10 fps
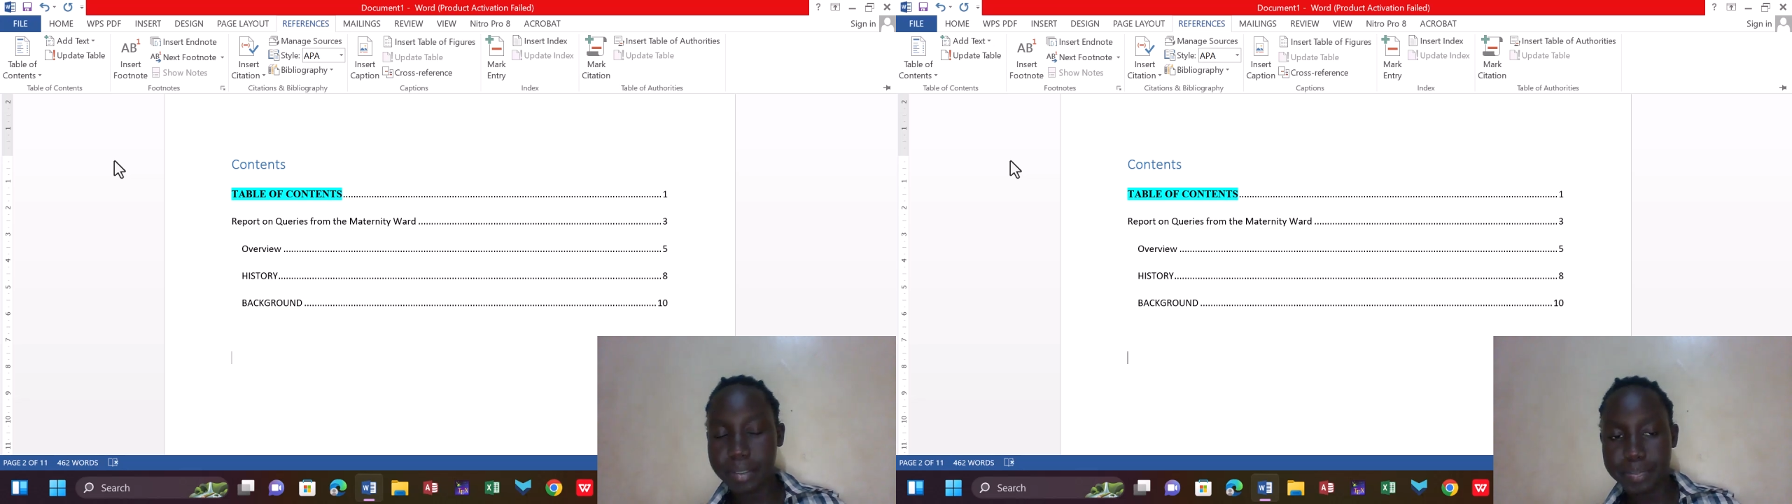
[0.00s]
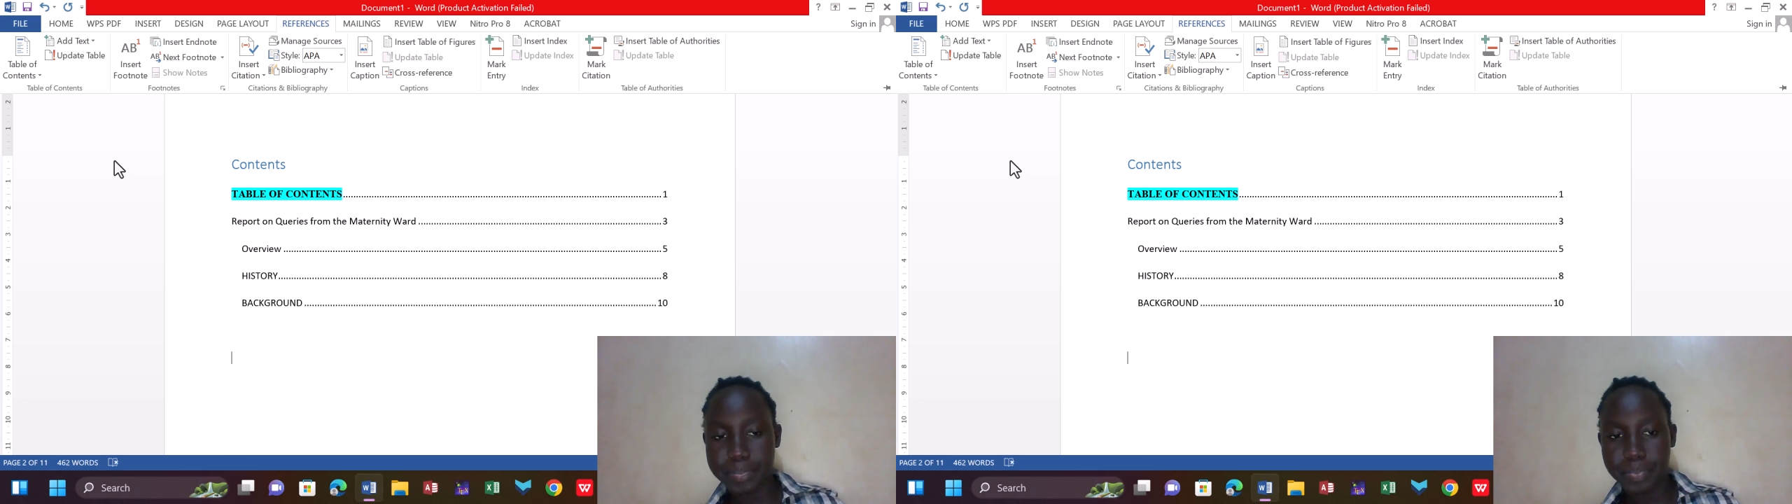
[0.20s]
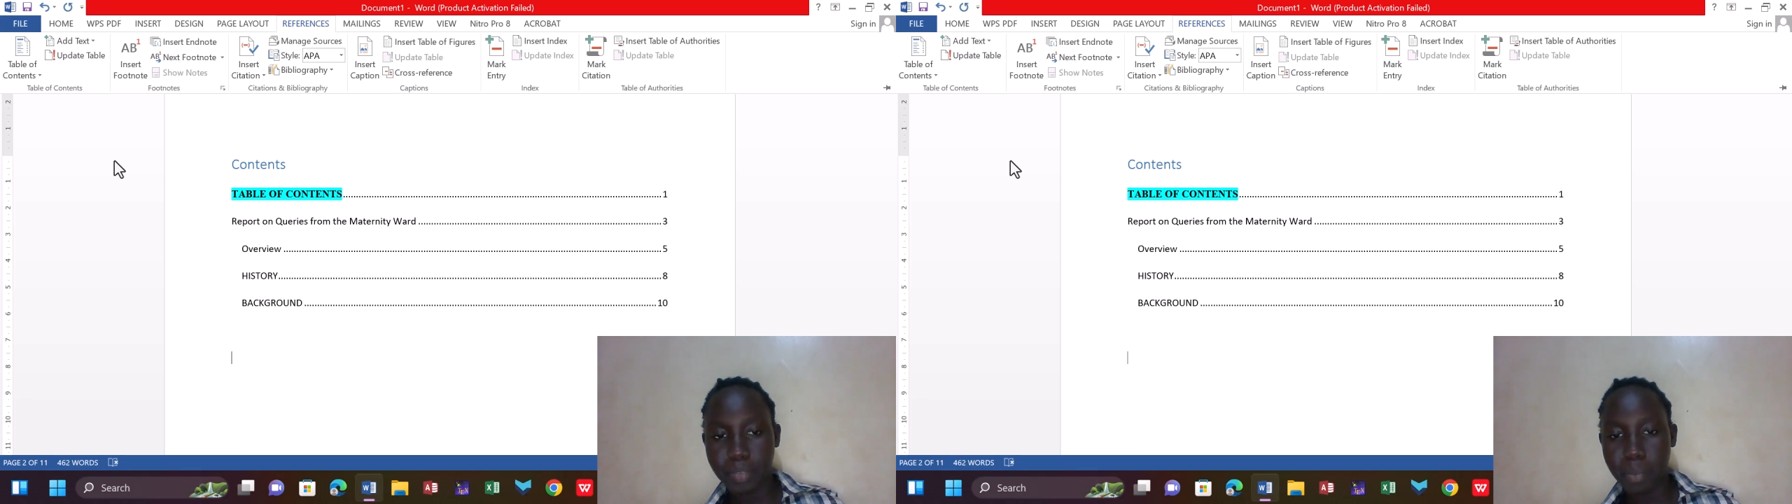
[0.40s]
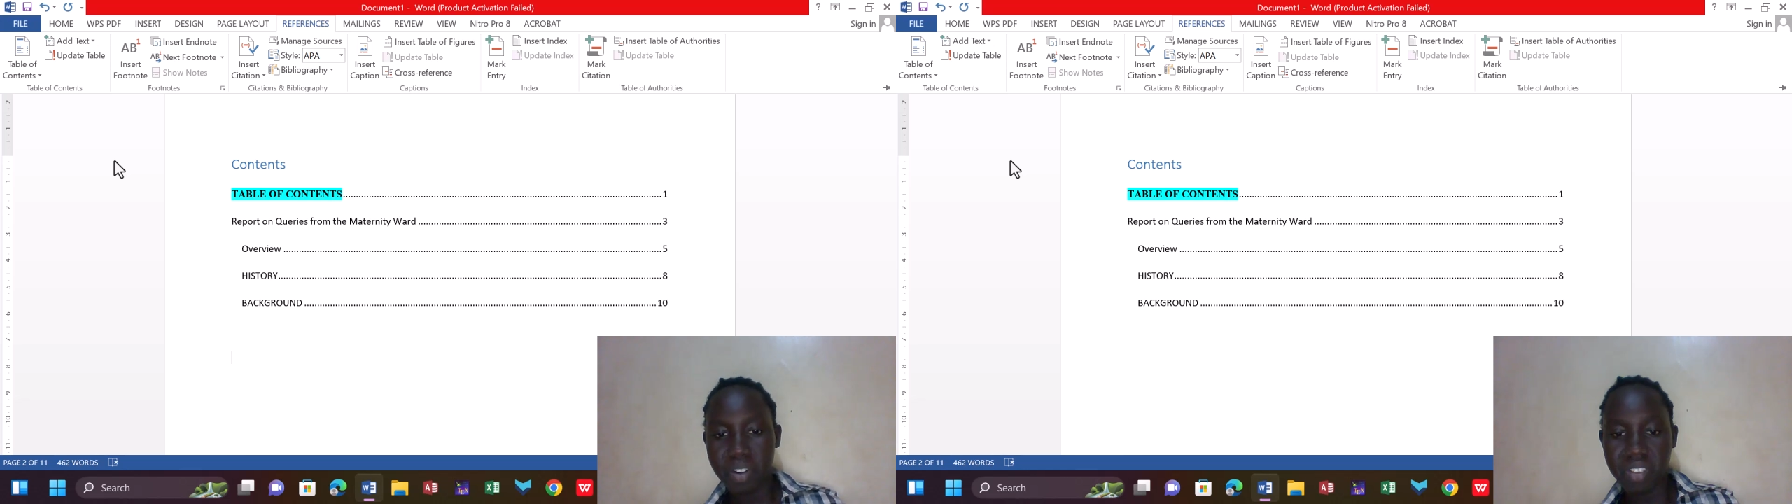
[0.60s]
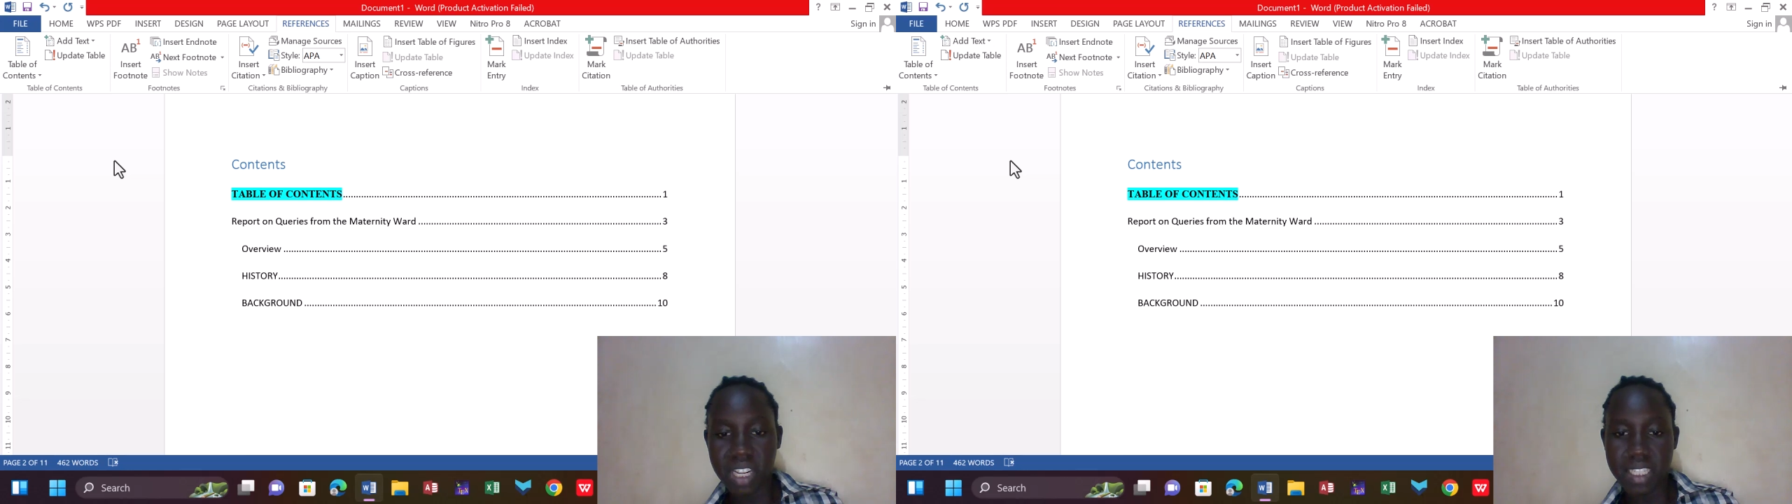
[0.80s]

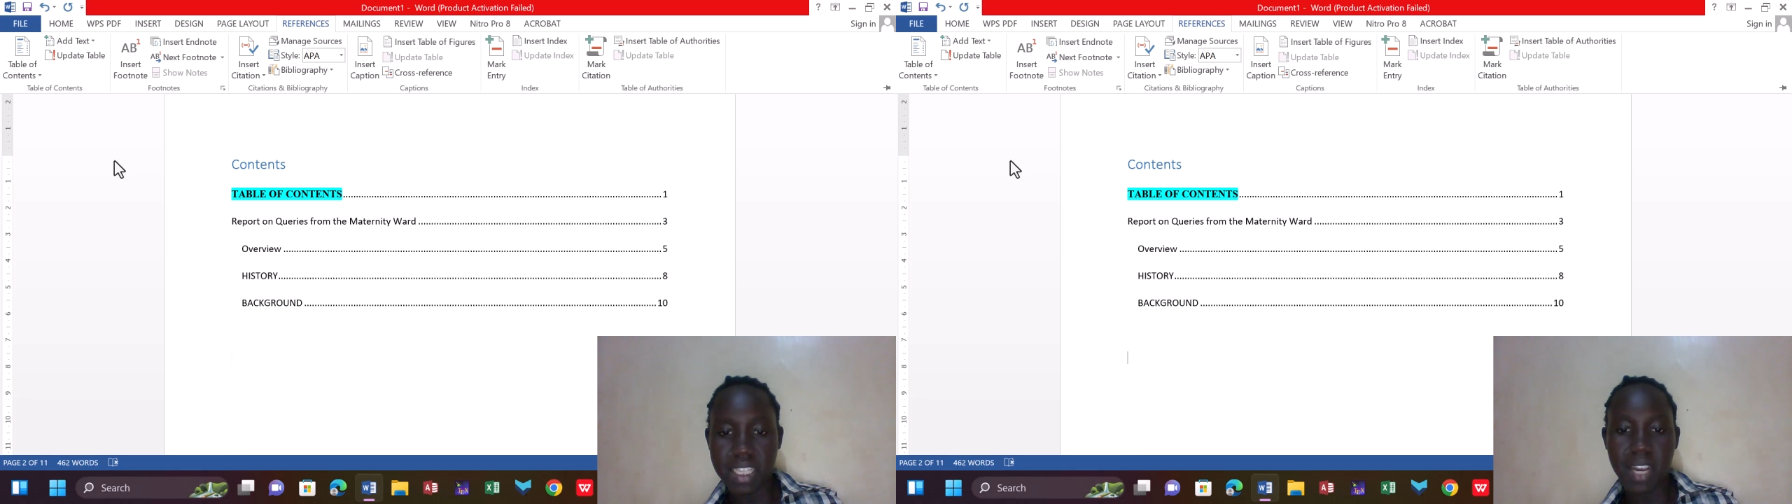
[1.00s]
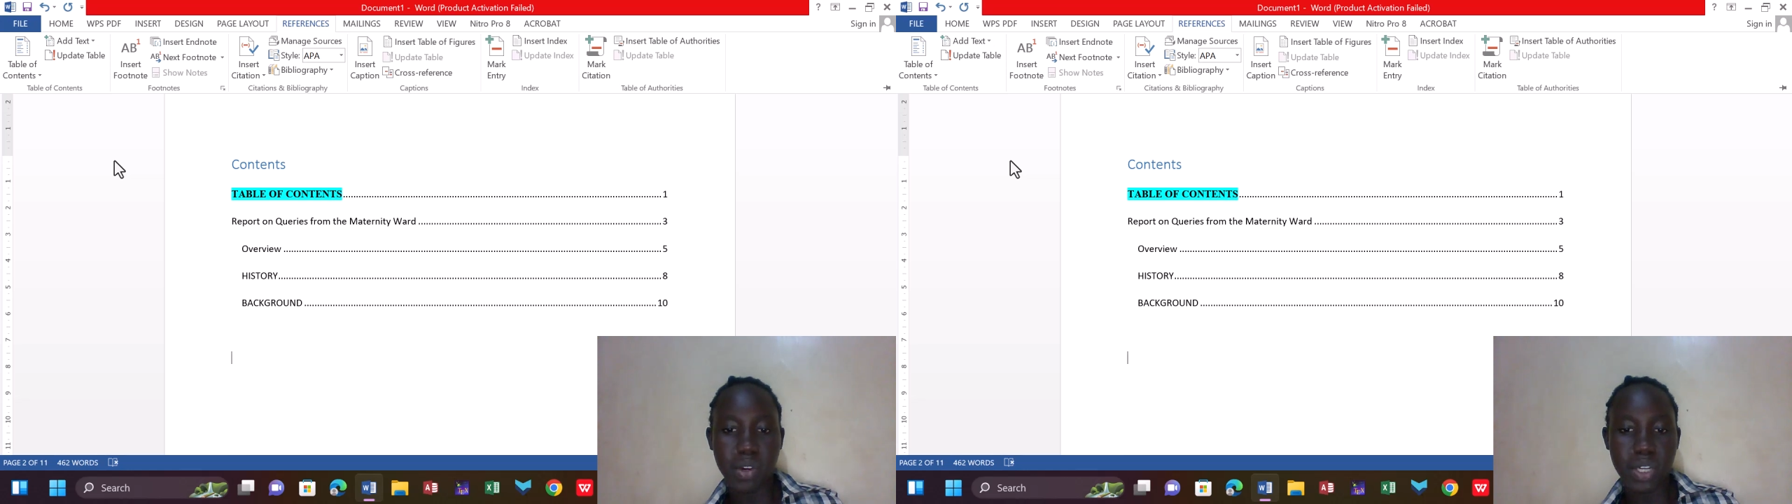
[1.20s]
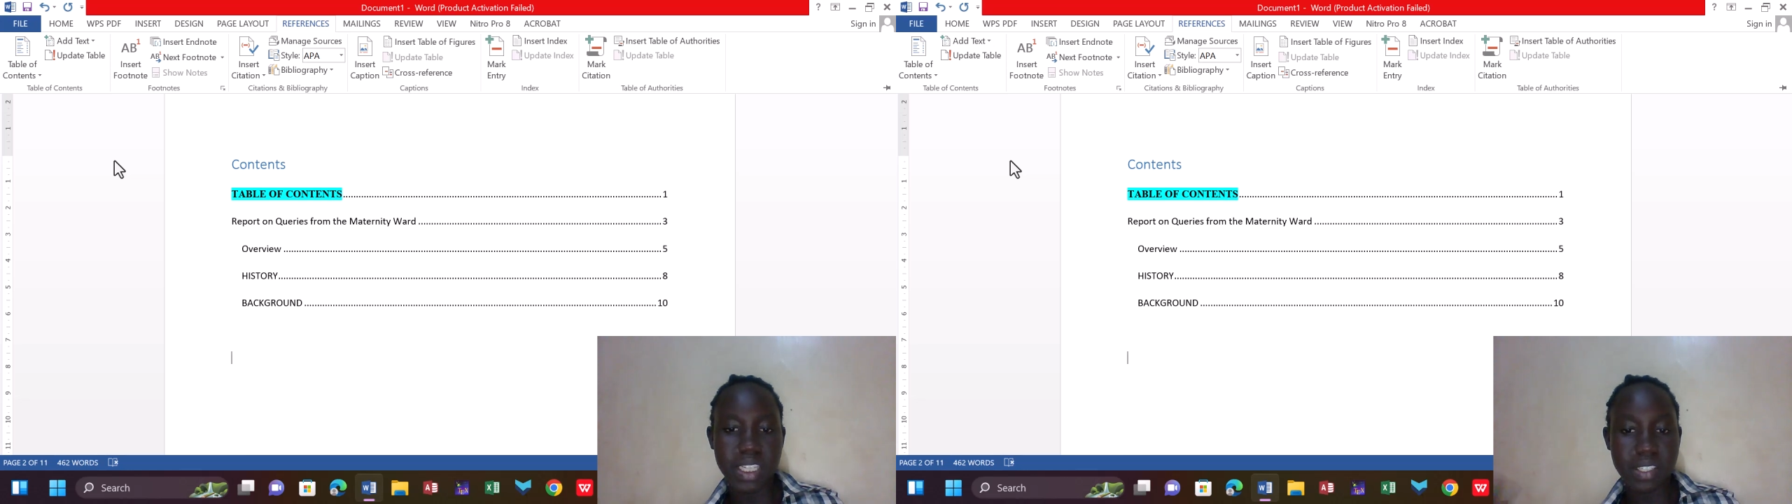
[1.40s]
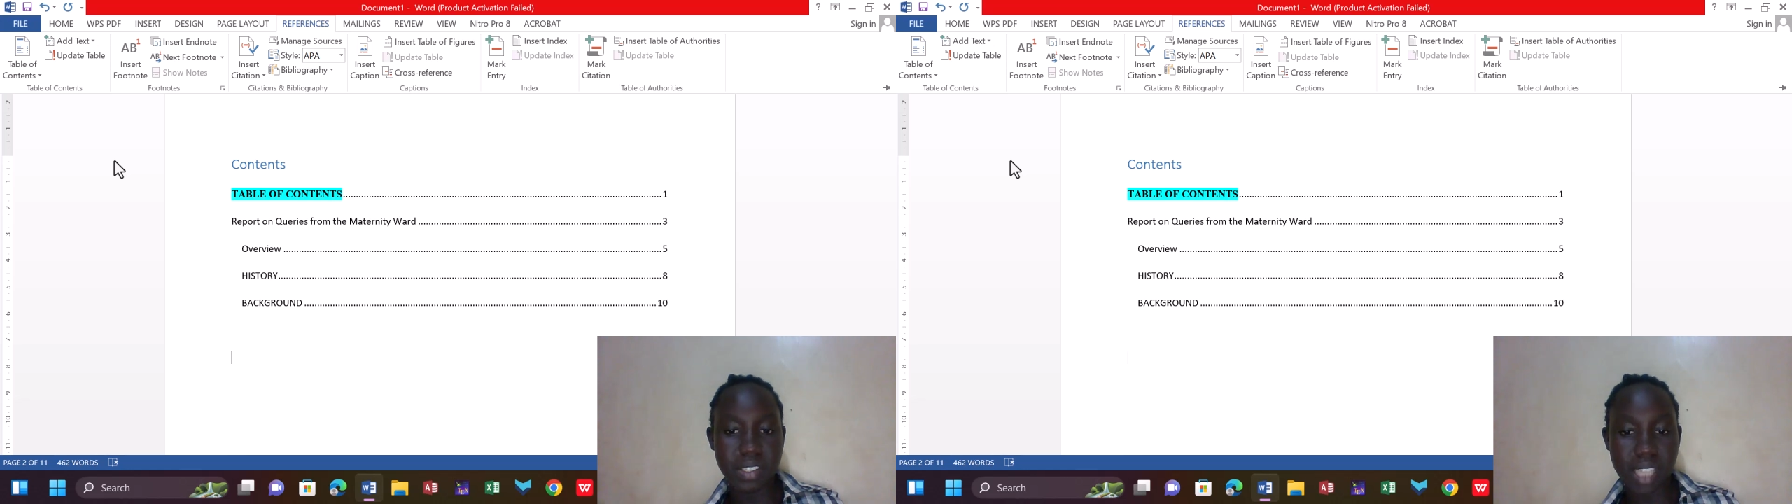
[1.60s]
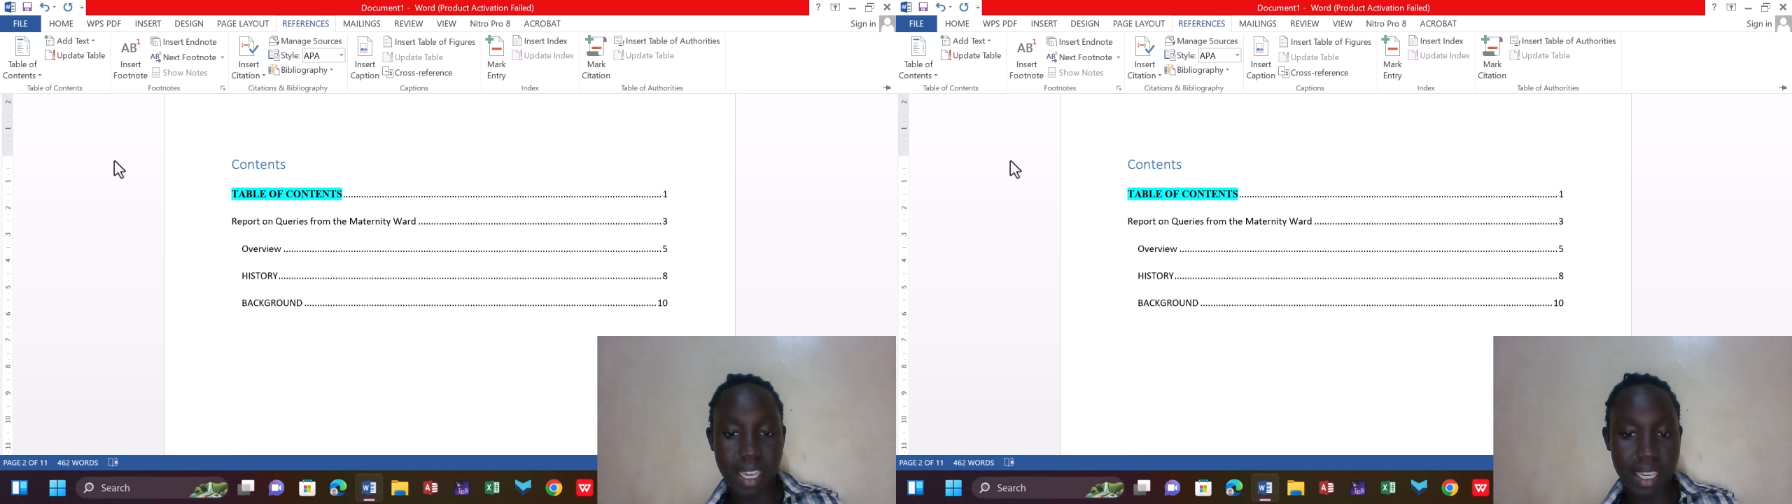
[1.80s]
previously according to the
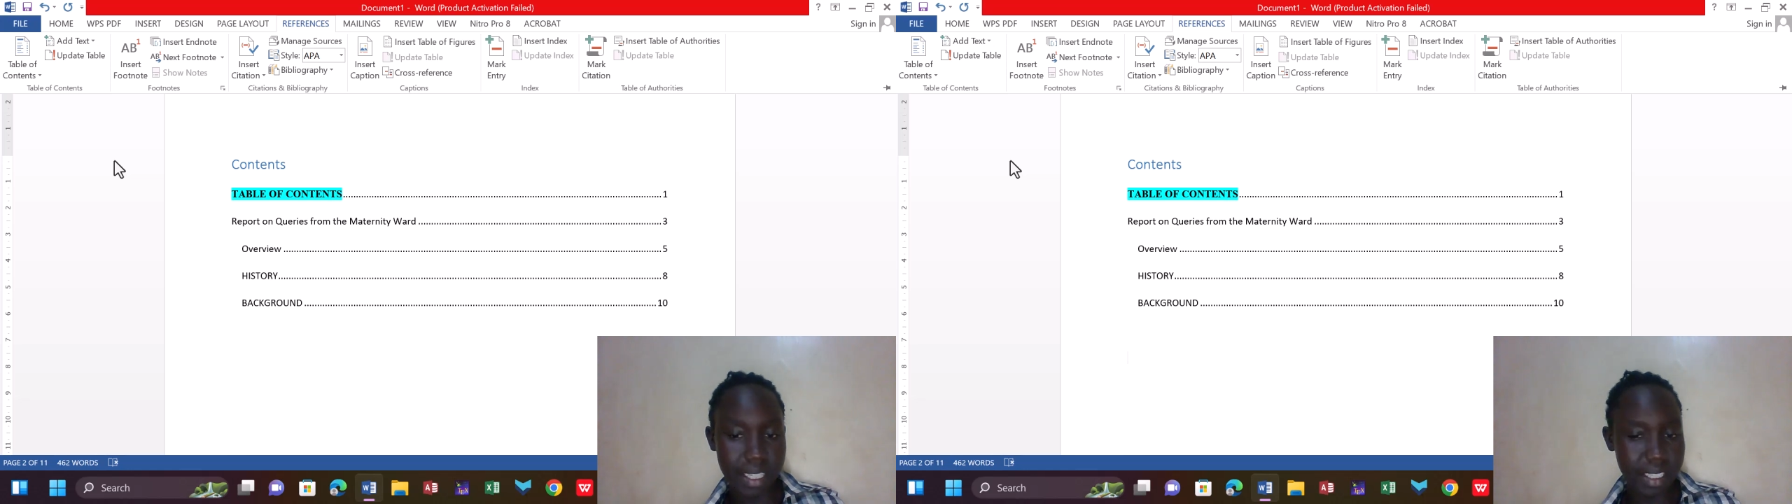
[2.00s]
headings.